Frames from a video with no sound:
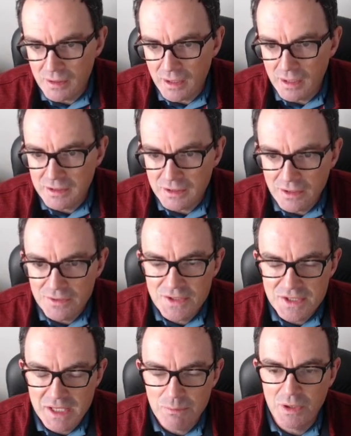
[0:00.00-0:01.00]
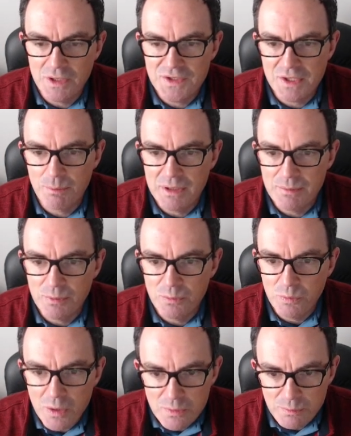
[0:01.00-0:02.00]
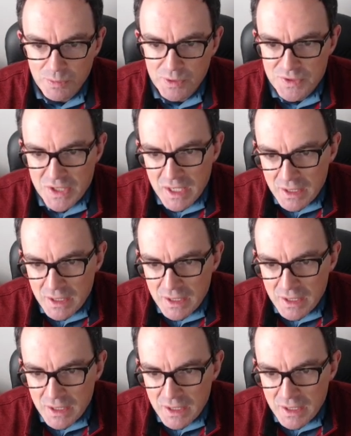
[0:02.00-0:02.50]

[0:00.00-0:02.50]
I can understand why some people won't because